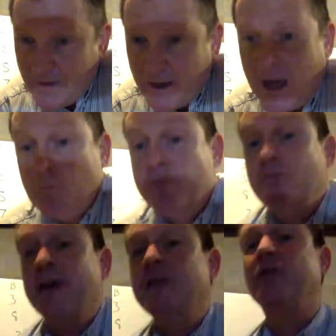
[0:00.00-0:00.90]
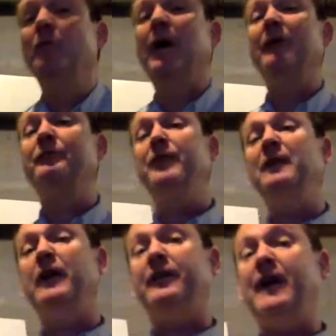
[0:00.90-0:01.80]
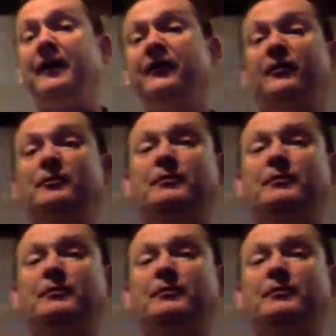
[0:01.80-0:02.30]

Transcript: I would say, so I feel like that is,